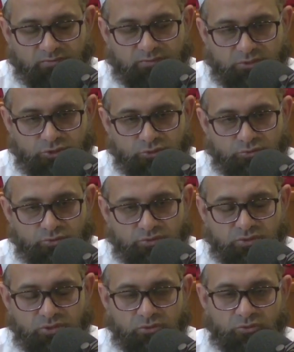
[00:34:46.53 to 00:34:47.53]
of the
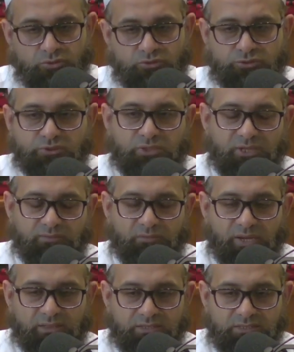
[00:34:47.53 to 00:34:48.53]
Jews who used to live
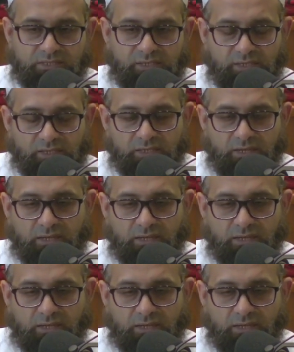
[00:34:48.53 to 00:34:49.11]
by the sea